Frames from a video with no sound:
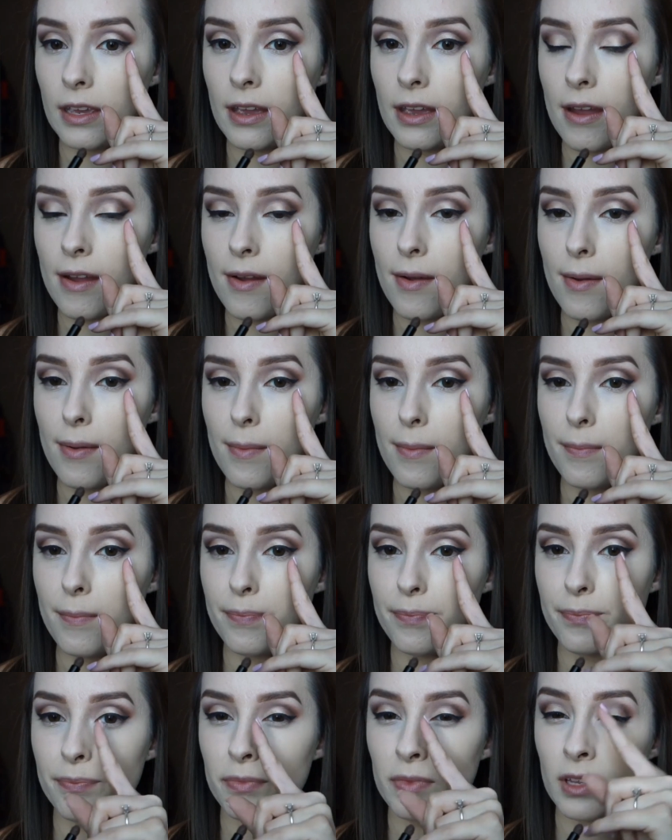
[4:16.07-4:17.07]
so I don't get
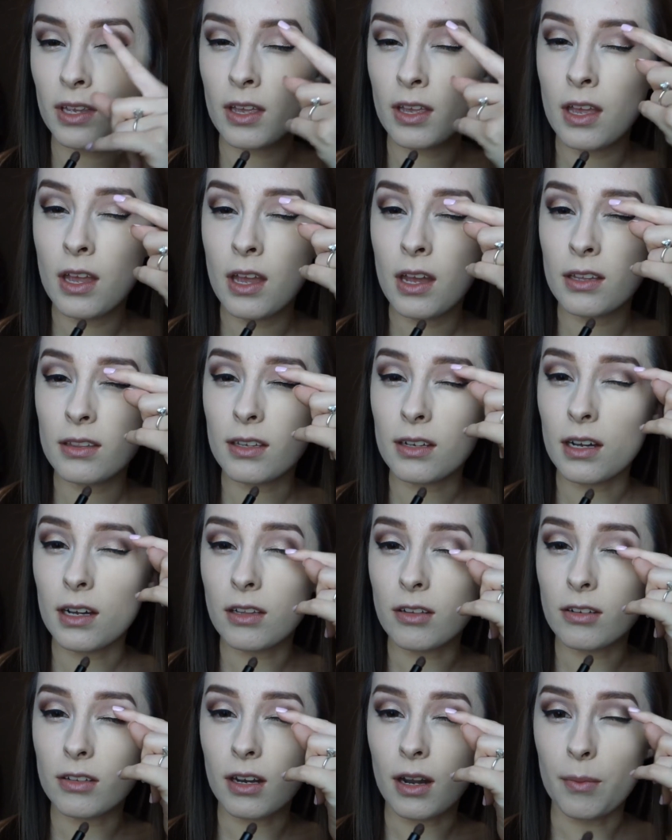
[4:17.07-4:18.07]
that oiliness throughout the
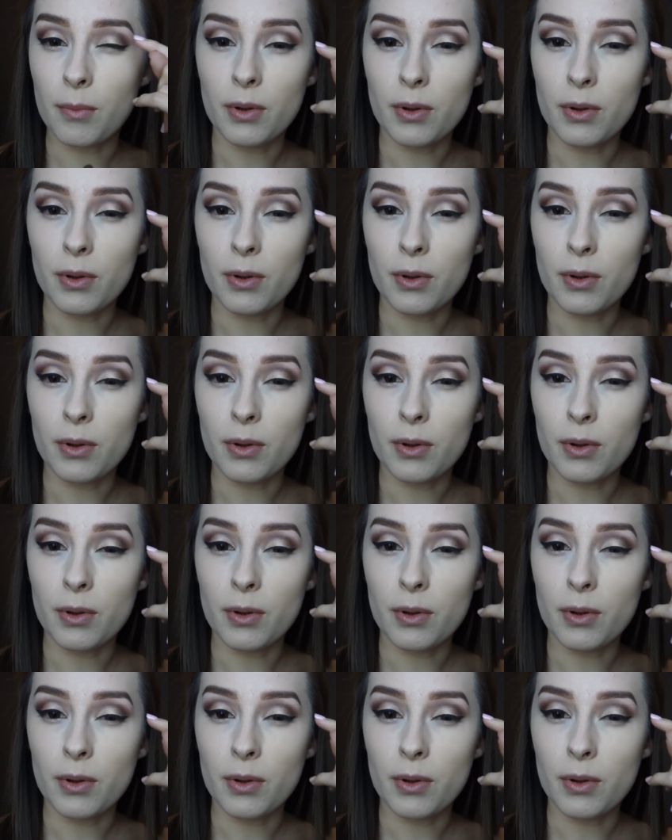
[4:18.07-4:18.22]
day.